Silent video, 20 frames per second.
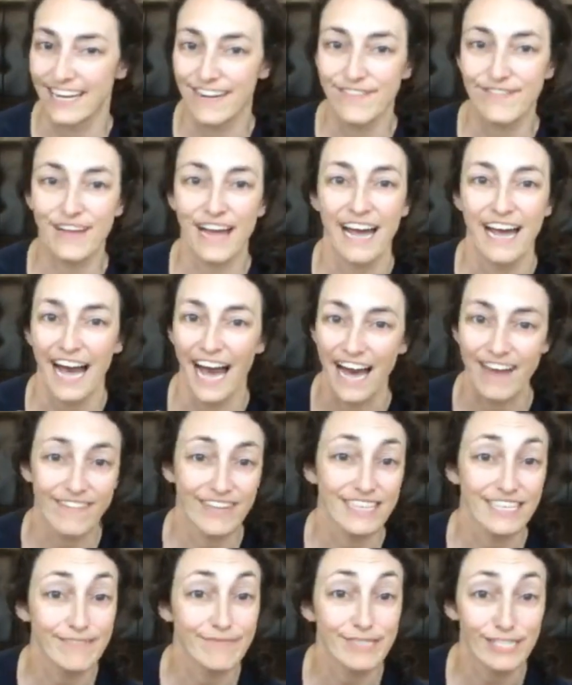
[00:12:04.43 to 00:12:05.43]
of having
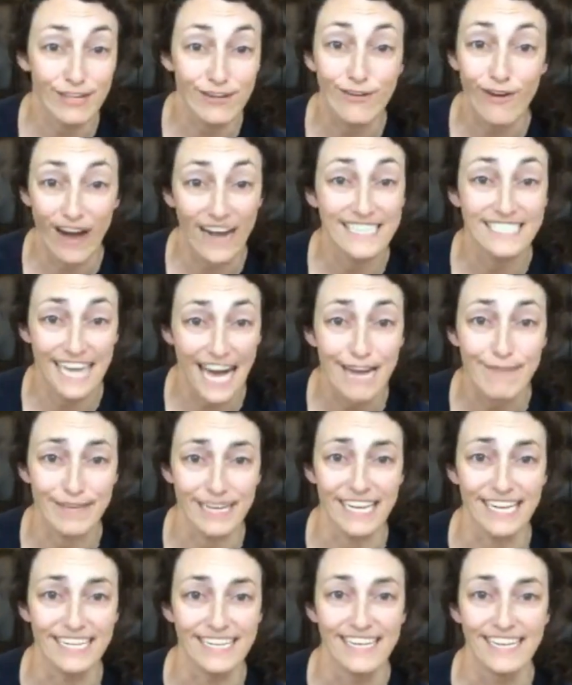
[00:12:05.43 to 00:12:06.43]
them so quad
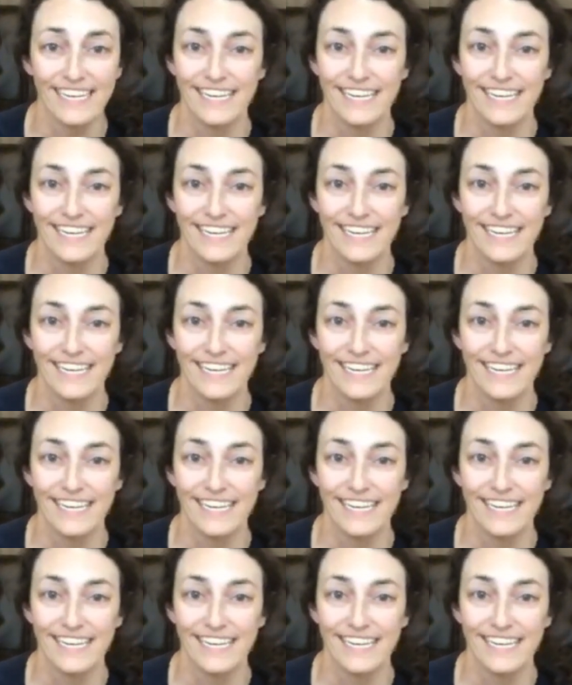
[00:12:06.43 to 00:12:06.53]
dominant